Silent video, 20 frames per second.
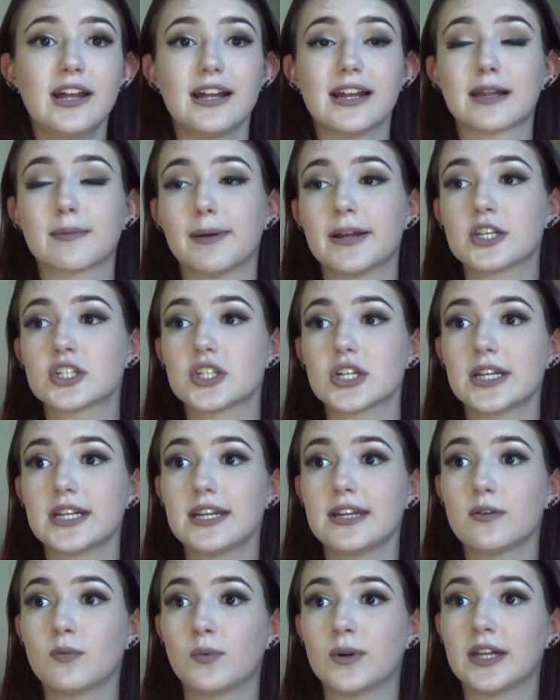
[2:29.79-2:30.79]

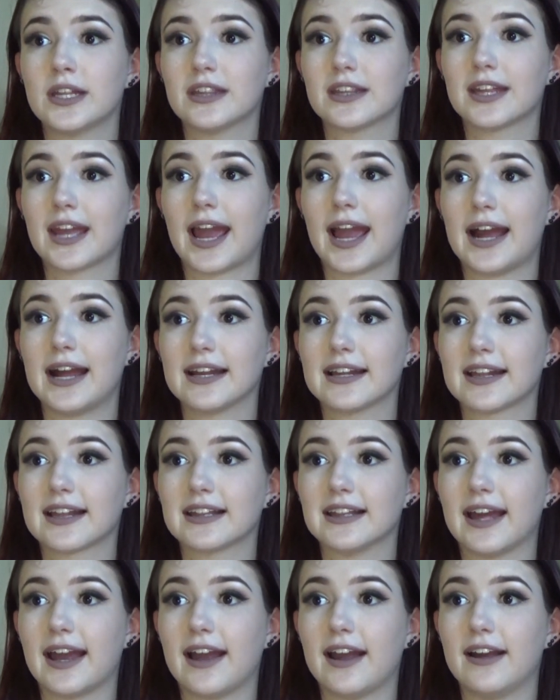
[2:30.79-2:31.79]
especially with cats
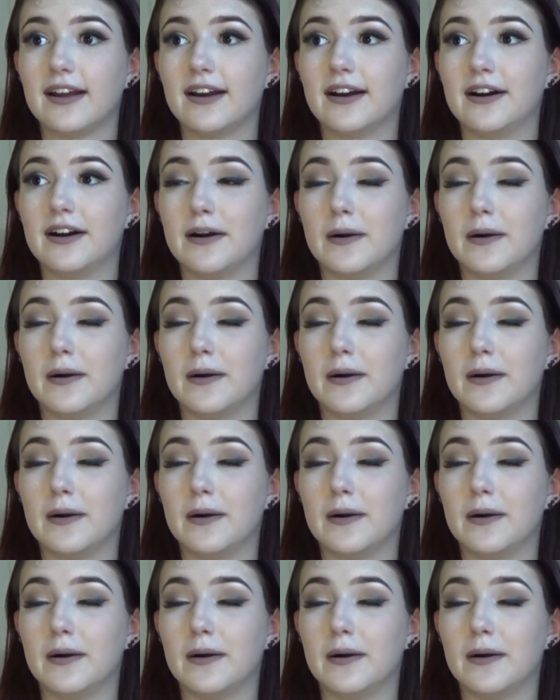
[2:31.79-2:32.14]
that